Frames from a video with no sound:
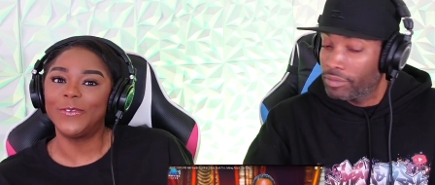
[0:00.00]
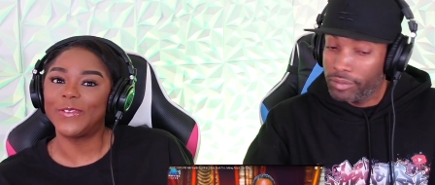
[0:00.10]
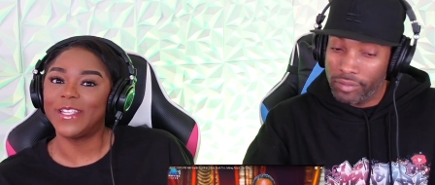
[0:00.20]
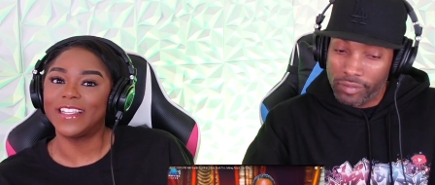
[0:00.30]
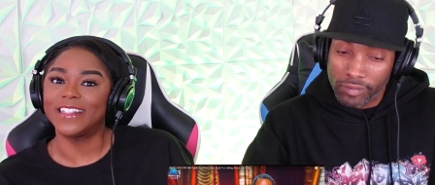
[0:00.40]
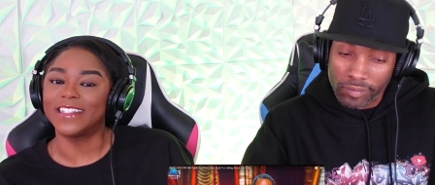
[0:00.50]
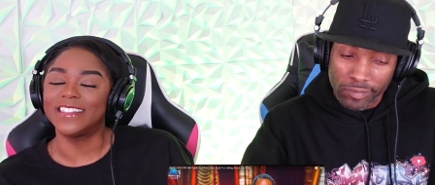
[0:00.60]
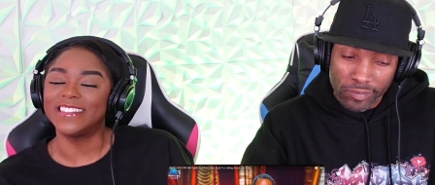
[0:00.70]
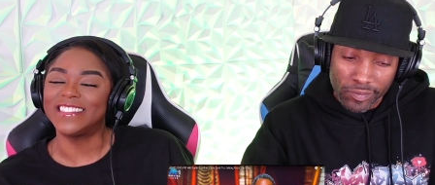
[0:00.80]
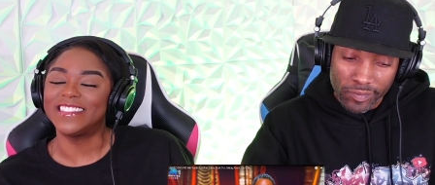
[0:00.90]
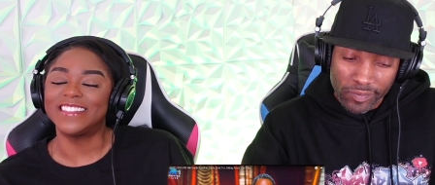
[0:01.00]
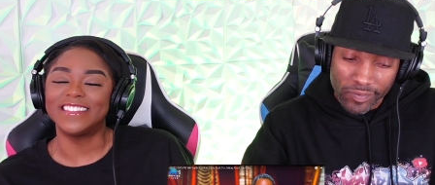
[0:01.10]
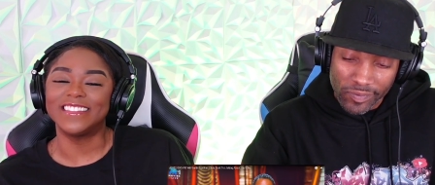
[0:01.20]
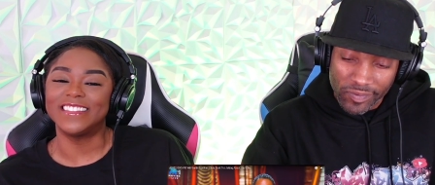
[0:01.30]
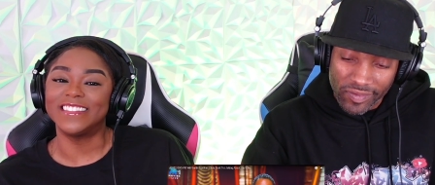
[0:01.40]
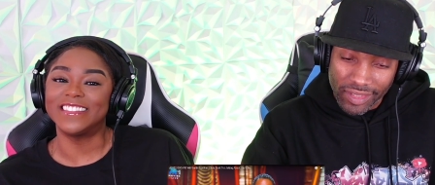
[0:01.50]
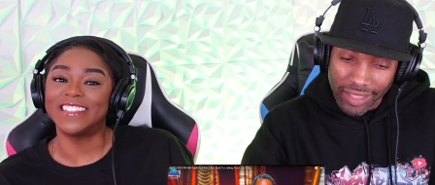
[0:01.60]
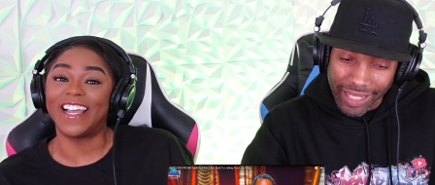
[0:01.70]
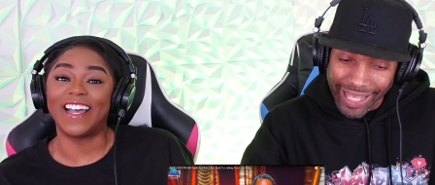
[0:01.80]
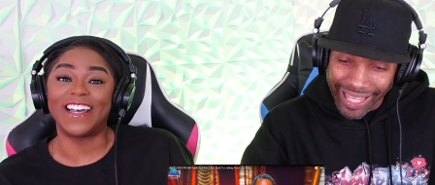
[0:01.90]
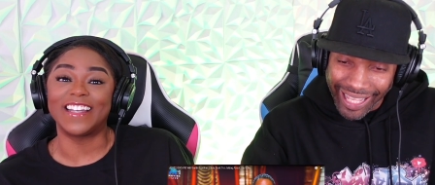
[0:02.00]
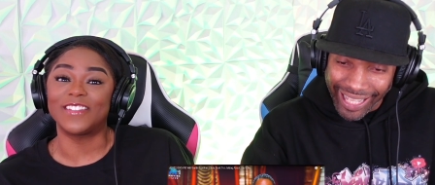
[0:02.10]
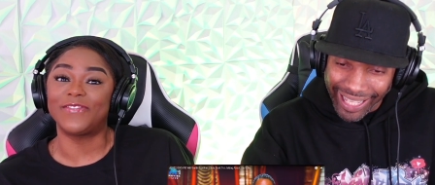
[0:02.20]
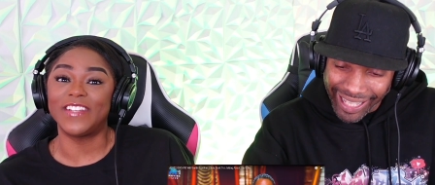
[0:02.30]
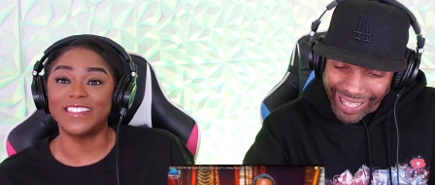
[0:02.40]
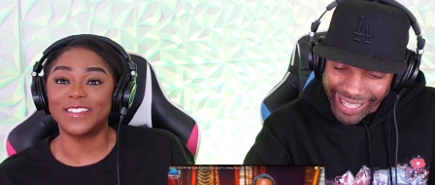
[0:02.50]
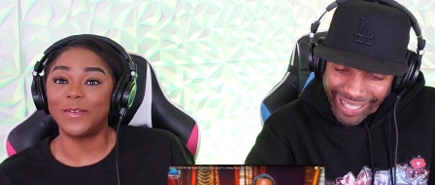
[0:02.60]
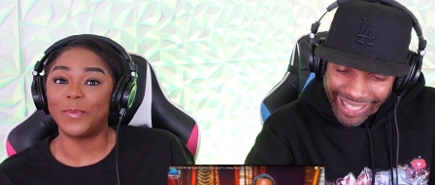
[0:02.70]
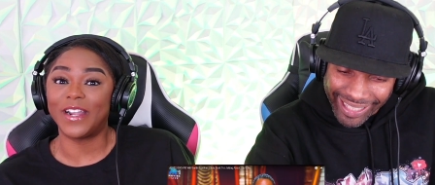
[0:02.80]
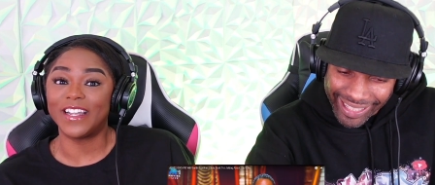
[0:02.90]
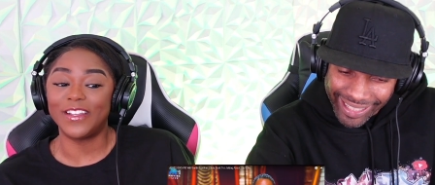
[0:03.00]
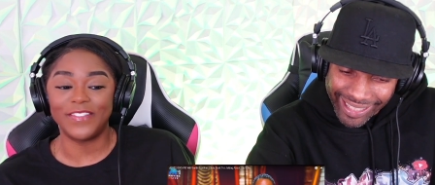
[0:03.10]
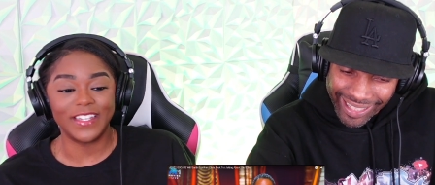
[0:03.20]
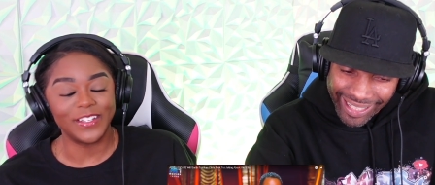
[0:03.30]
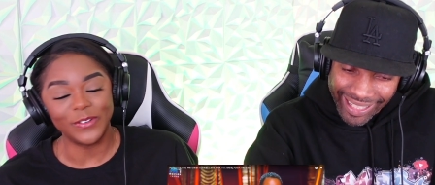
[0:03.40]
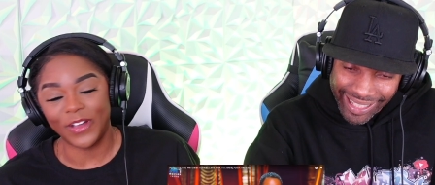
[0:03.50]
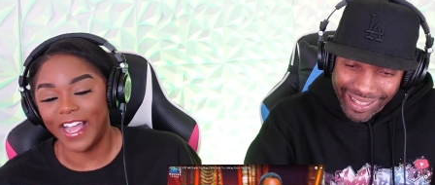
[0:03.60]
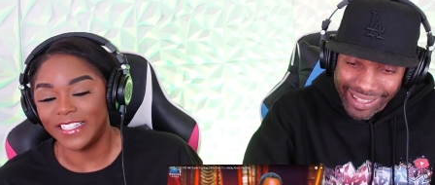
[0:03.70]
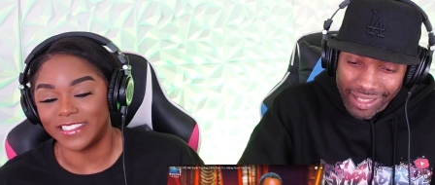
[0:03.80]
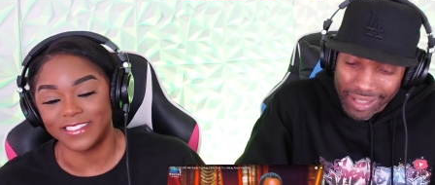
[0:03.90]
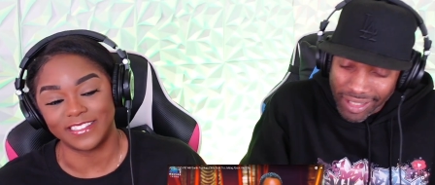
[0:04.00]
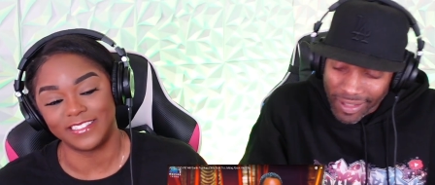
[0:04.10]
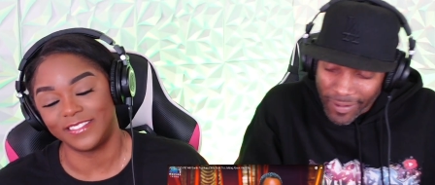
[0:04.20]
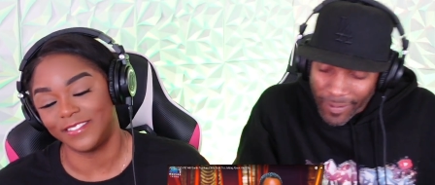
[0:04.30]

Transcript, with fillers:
Speaker 1: if he could have. Ah, the physical part of it, you know, I just,